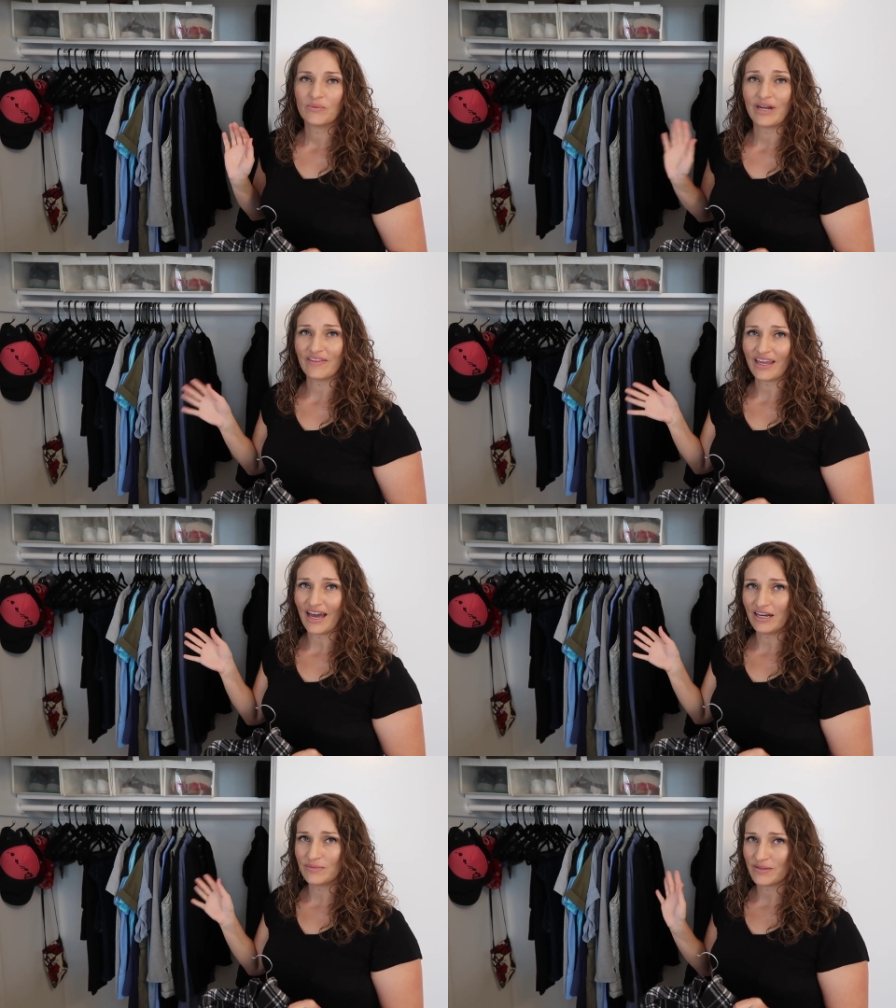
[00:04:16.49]
When I look
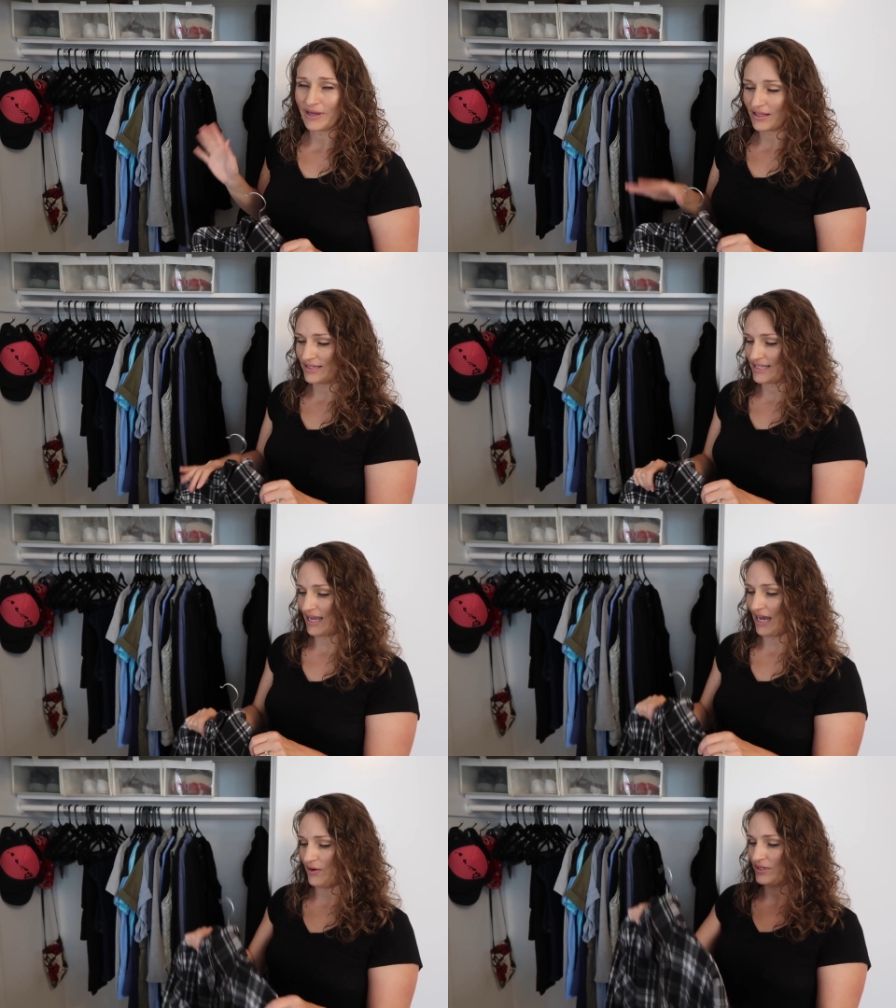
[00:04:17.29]
at items in my
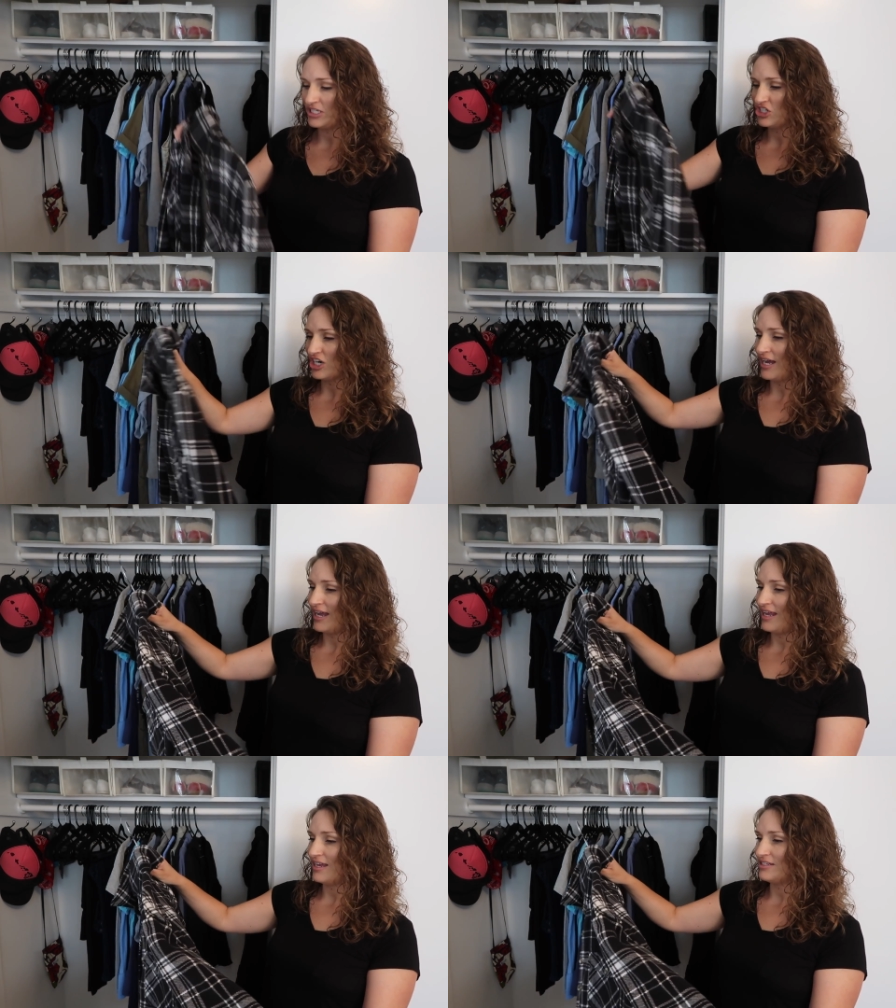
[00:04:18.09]
closet, I always
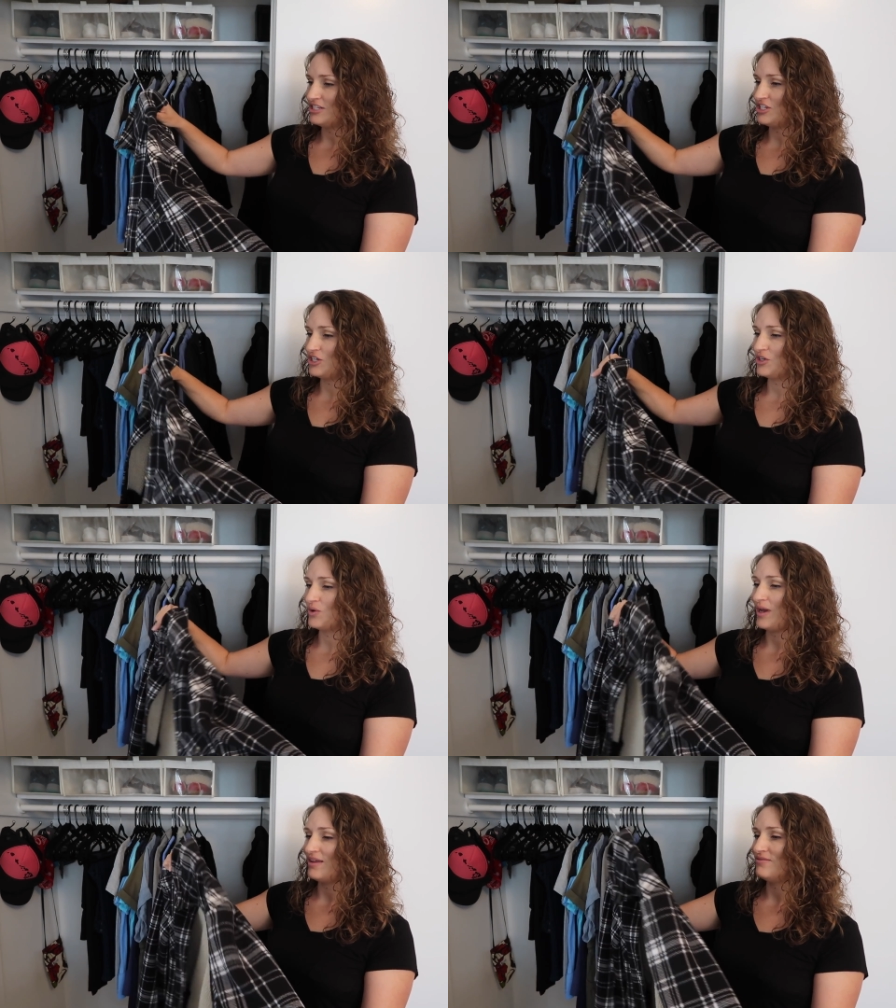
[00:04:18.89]
try
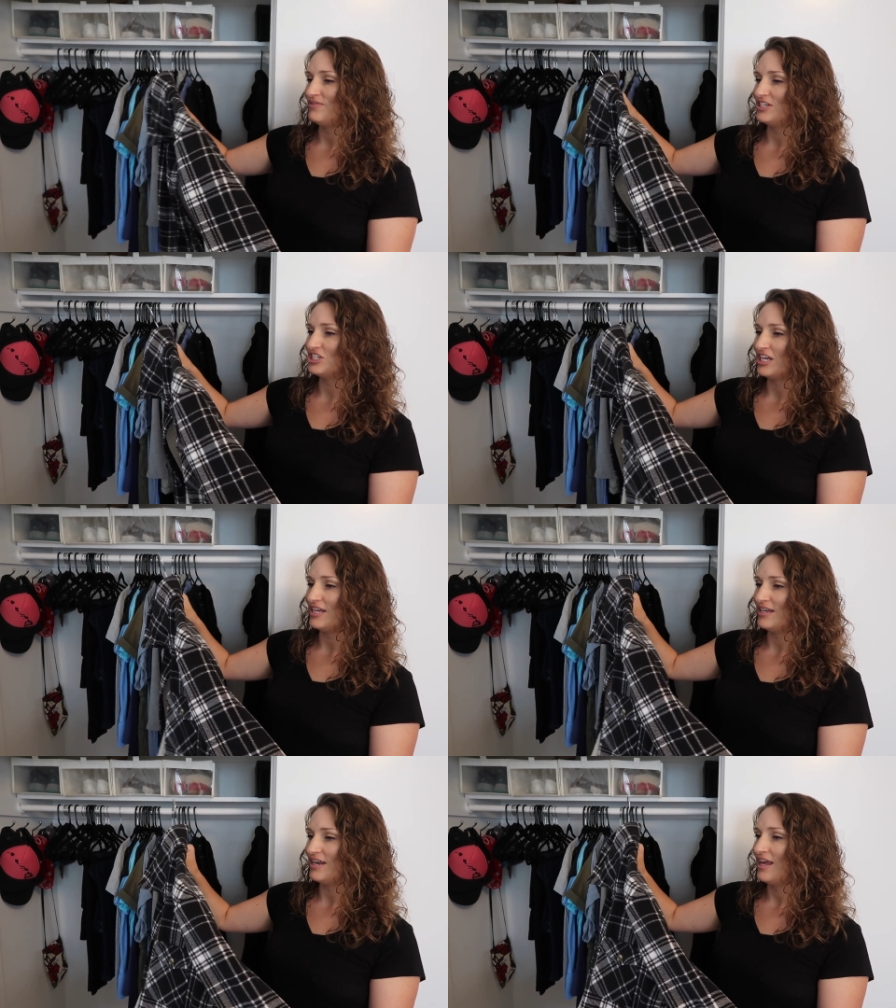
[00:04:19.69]
to
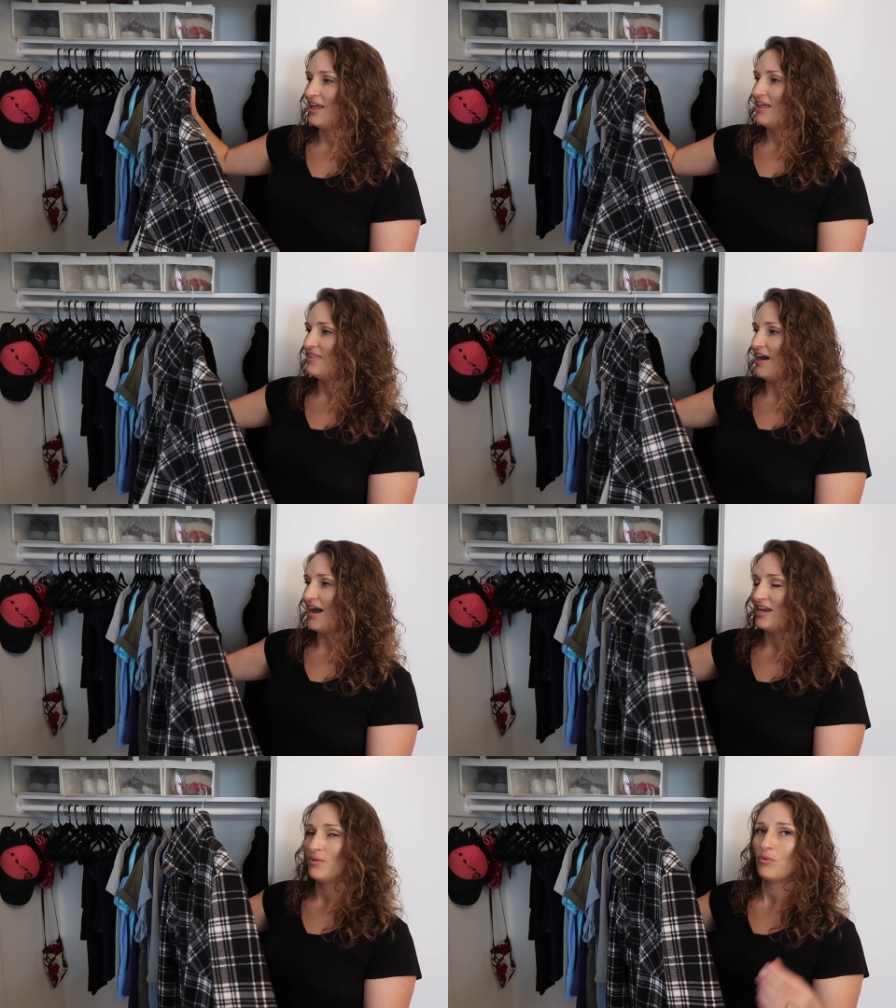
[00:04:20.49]
envision the
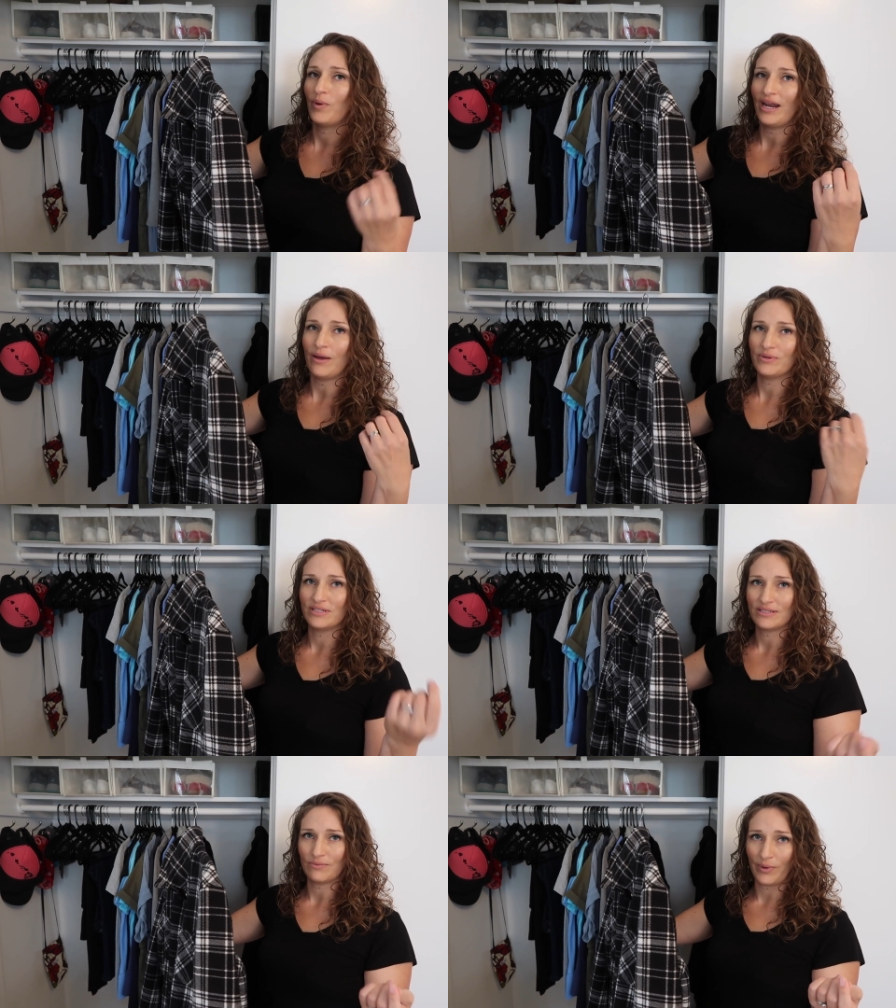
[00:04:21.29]
item when I
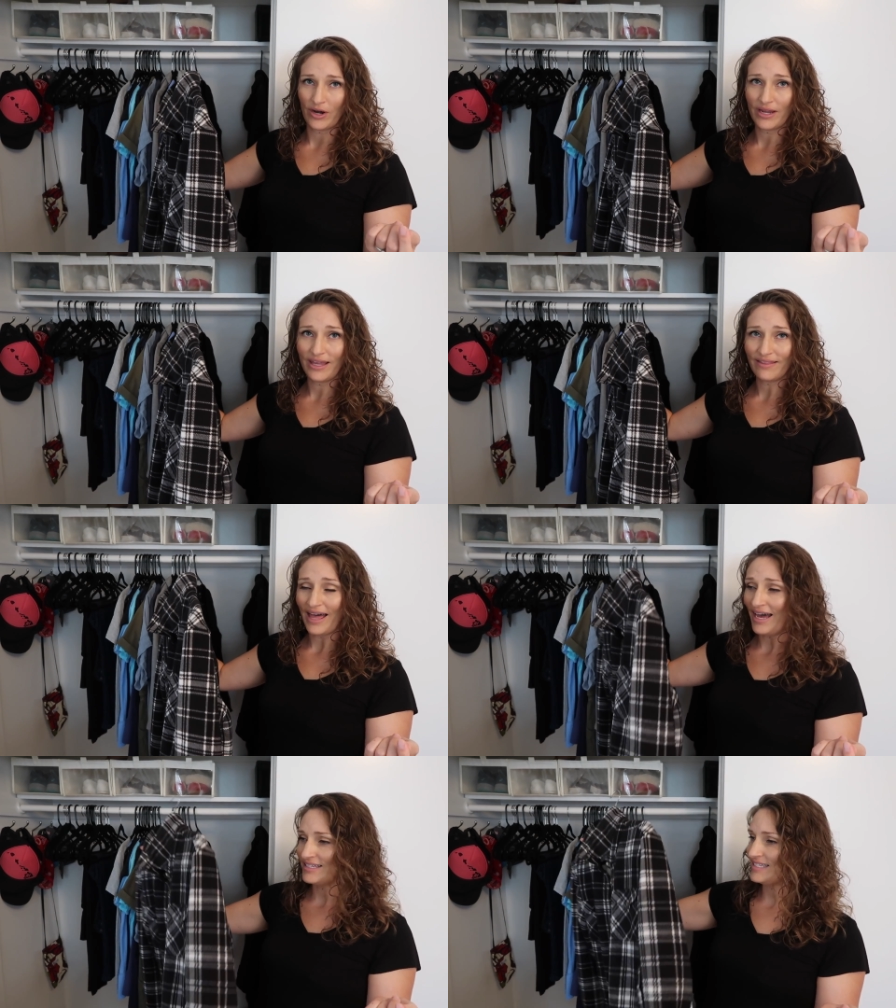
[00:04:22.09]
was wearing it
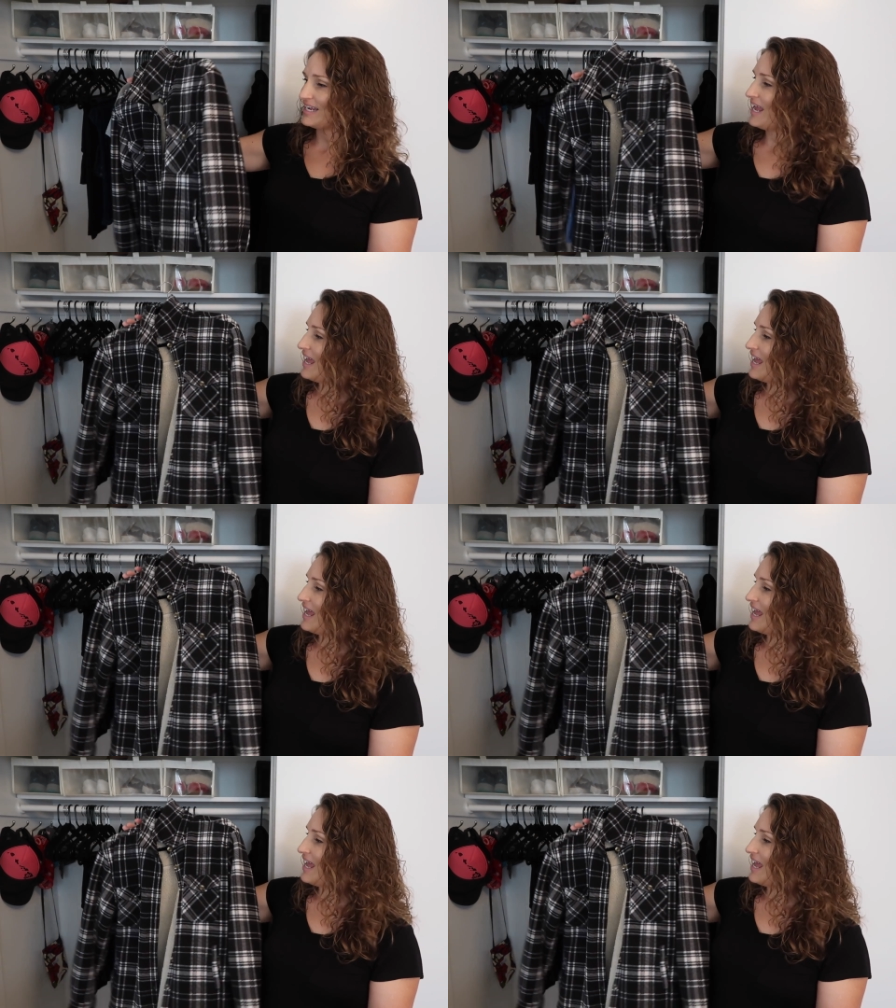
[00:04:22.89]
last